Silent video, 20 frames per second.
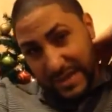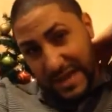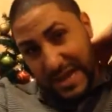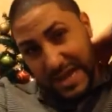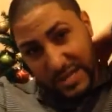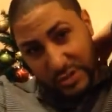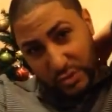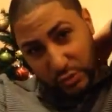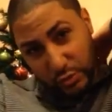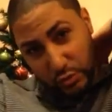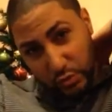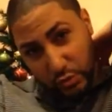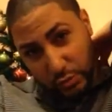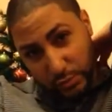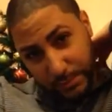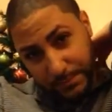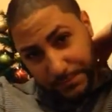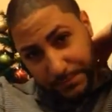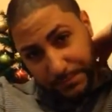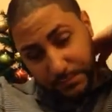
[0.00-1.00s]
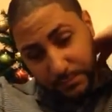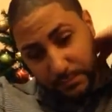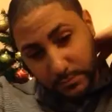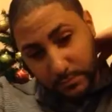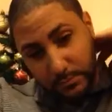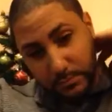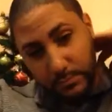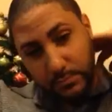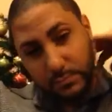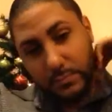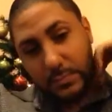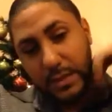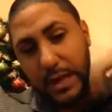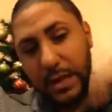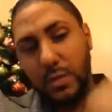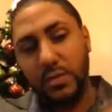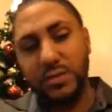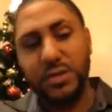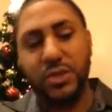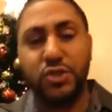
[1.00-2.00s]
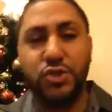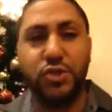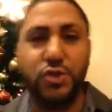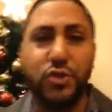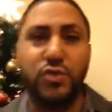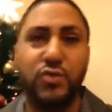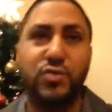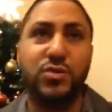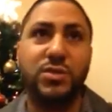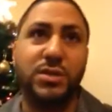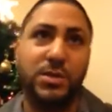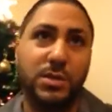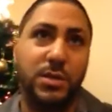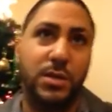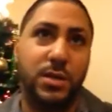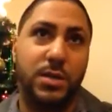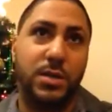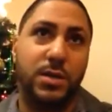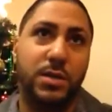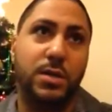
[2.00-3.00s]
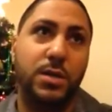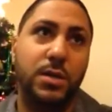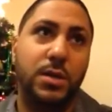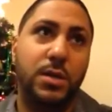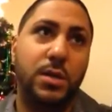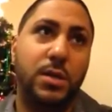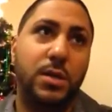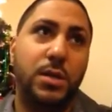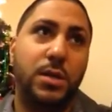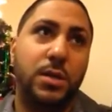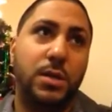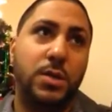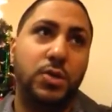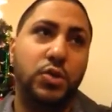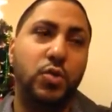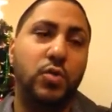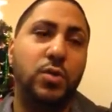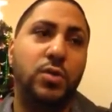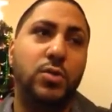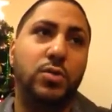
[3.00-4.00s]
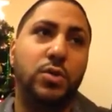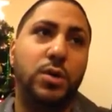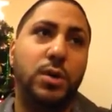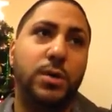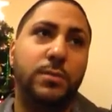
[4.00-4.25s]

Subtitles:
high school, I was introduced to to